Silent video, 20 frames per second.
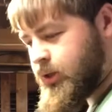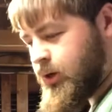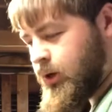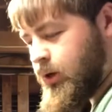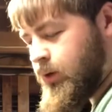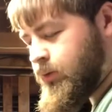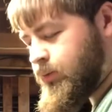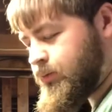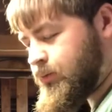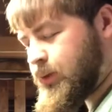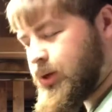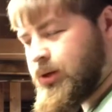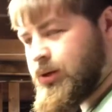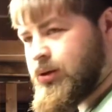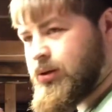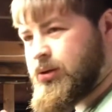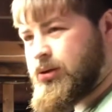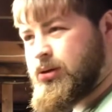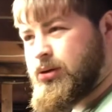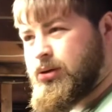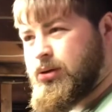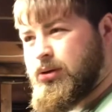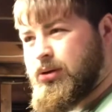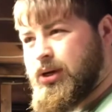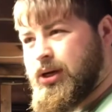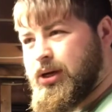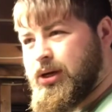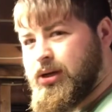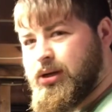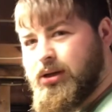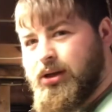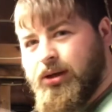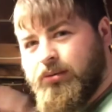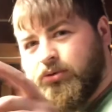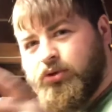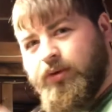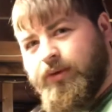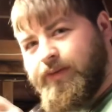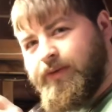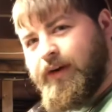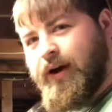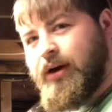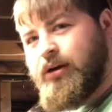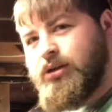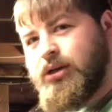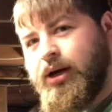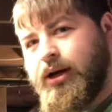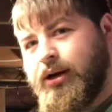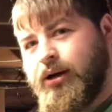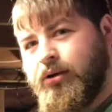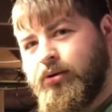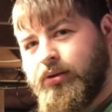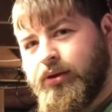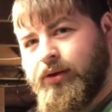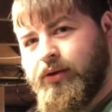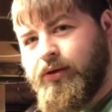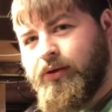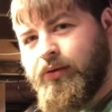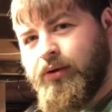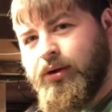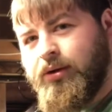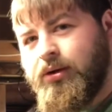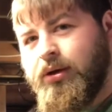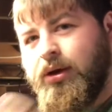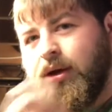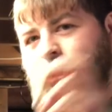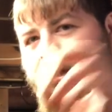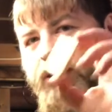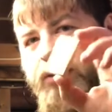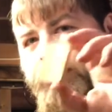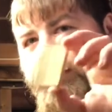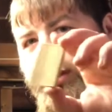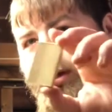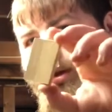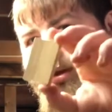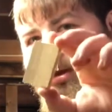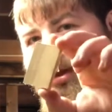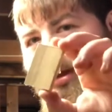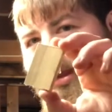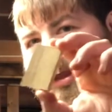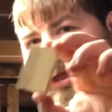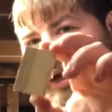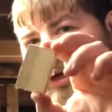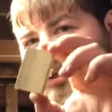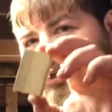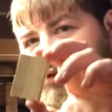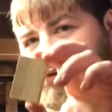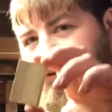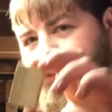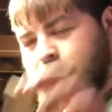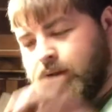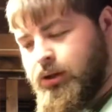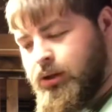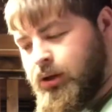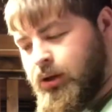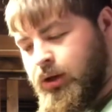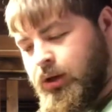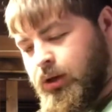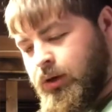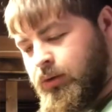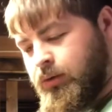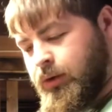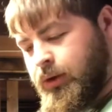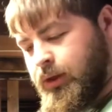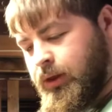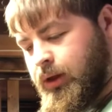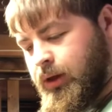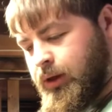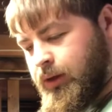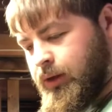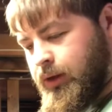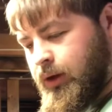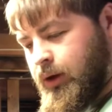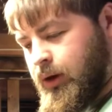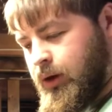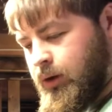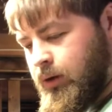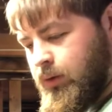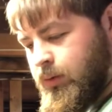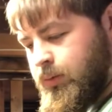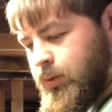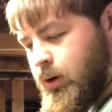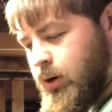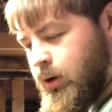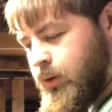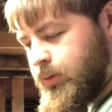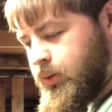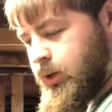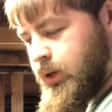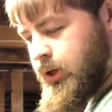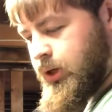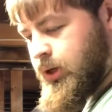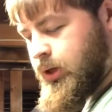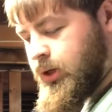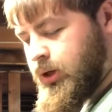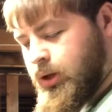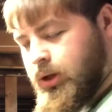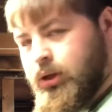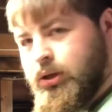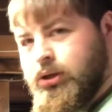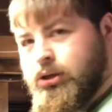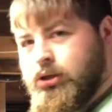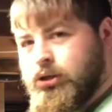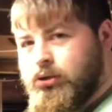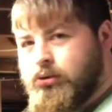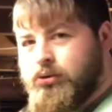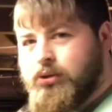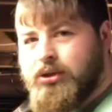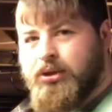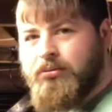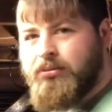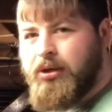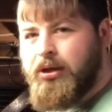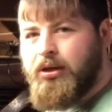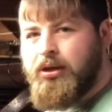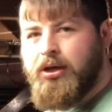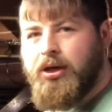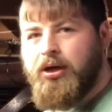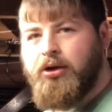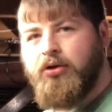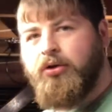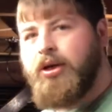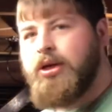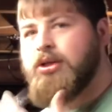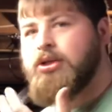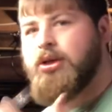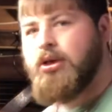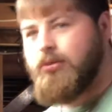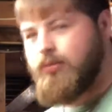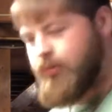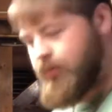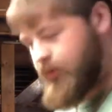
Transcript: I'm gonna go ahead. I'm doing Fire Tiger with this one, but the next one with this, I'll probably do something like a creek chub.